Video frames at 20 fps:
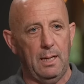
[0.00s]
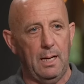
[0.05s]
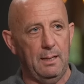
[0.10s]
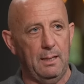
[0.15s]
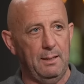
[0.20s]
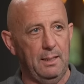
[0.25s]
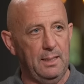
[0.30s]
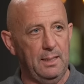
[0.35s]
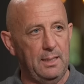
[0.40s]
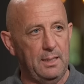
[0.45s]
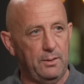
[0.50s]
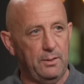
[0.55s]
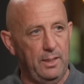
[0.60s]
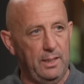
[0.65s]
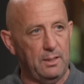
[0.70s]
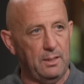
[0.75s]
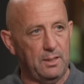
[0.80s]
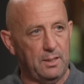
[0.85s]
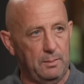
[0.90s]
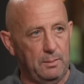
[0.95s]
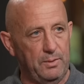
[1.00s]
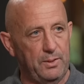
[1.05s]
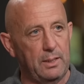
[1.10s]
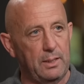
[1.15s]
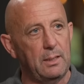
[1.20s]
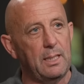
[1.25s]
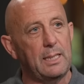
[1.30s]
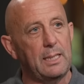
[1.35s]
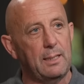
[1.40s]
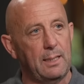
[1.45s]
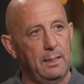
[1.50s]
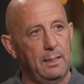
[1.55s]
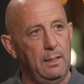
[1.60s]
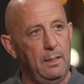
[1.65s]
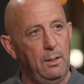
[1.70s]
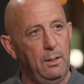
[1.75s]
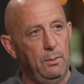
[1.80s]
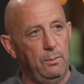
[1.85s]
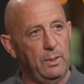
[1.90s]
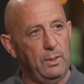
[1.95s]
I think he's creating something like
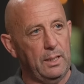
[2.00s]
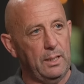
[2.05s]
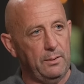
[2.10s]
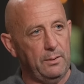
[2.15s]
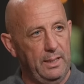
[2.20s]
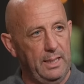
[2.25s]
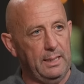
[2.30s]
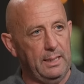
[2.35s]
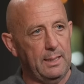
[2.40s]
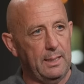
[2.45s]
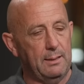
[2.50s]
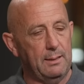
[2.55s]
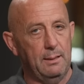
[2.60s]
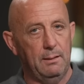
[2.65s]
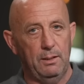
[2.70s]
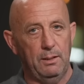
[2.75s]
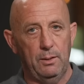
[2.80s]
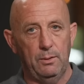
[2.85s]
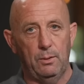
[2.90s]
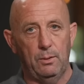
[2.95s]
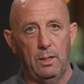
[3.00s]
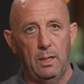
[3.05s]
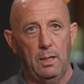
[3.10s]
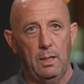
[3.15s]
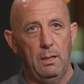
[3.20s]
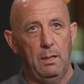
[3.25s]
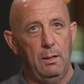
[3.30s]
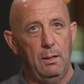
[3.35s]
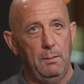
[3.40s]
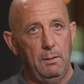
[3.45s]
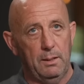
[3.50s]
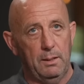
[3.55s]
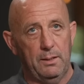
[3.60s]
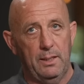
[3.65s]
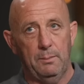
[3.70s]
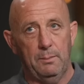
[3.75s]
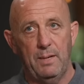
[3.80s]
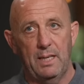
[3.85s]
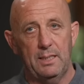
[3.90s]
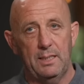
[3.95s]
what Craig did. You know,
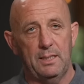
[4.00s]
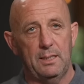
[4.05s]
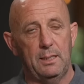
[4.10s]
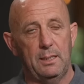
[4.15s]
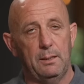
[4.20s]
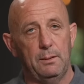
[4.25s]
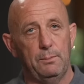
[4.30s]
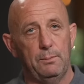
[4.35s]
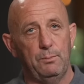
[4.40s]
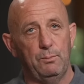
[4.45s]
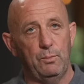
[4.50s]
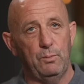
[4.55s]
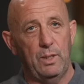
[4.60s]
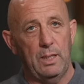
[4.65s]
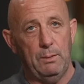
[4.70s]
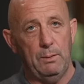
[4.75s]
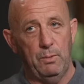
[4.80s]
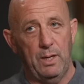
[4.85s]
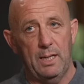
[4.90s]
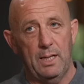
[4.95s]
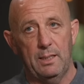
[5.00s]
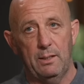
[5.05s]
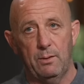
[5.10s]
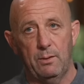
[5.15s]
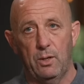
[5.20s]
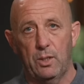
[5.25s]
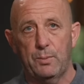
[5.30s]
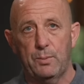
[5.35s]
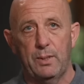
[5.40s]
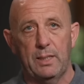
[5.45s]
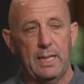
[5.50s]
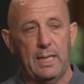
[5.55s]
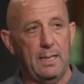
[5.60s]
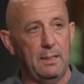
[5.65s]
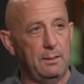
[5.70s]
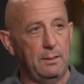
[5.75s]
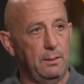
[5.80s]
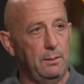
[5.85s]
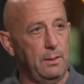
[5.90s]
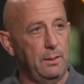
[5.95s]
Craig managed to, with Andy Roxburgh,
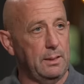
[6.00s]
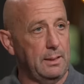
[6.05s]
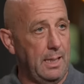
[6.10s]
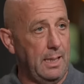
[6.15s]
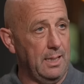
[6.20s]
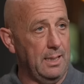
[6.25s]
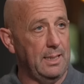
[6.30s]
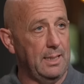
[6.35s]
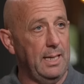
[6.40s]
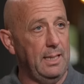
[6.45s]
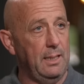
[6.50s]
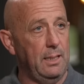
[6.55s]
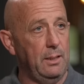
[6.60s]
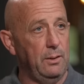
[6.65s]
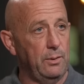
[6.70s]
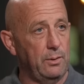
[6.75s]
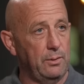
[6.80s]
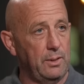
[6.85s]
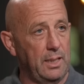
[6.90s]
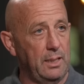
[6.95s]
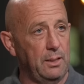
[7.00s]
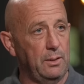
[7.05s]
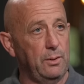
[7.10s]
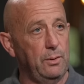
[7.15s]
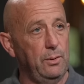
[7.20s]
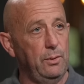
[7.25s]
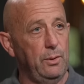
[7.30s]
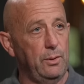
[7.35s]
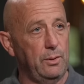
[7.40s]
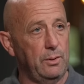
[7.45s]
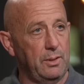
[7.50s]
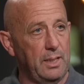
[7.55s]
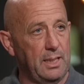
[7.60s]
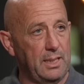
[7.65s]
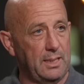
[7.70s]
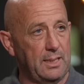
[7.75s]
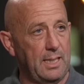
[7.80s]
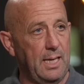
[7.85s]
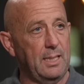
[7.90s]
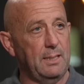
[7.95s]
get to Italia 90, Euro 92, Euro
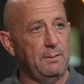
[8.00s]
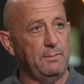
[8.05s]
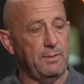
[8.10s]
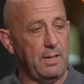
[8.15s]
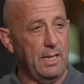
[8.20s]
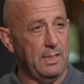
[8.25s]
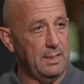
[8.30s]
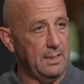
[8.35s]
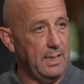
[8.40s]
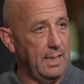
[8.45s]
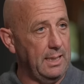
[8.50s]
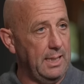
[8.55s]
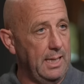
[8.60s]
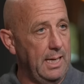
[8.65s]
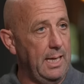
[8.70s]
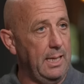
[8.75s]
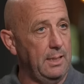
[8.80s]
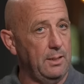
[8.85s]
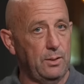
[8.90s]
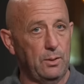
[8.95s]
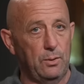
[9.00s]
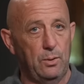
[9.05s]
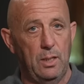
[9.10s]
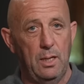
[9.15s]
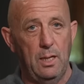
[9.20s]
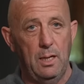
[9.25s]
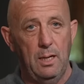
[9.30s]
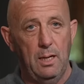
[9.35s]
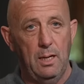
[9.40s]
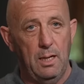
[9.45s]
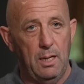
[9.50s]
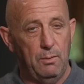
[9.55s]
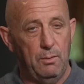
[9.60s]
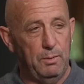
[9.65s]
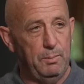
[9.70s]
96, France 98. So it